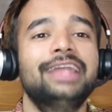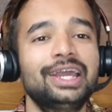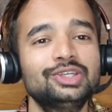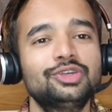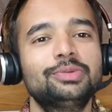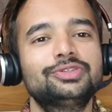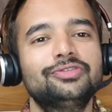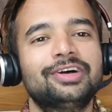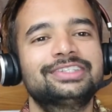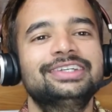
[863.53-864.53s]
Thank you so much
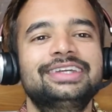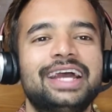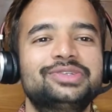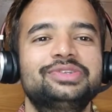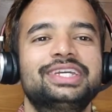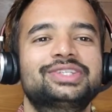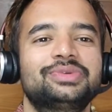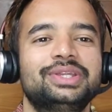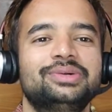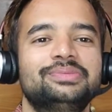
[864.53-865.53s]
for watching. Catch you next
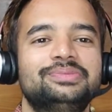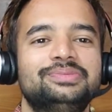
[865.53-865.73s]
video.